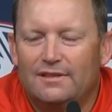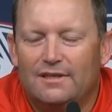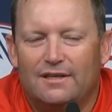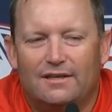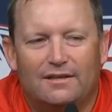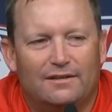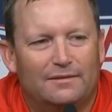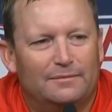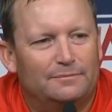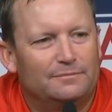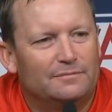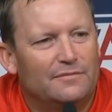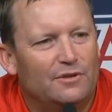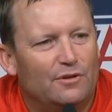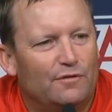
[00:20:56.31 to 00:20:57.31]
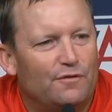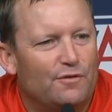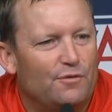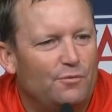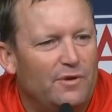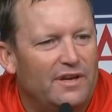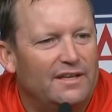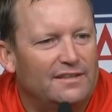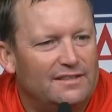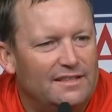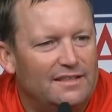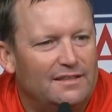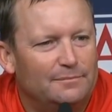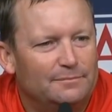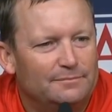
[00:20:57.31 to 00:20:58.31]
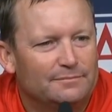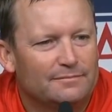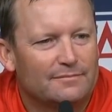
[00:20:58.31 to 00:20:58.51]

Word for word: um, you know, for the winning team.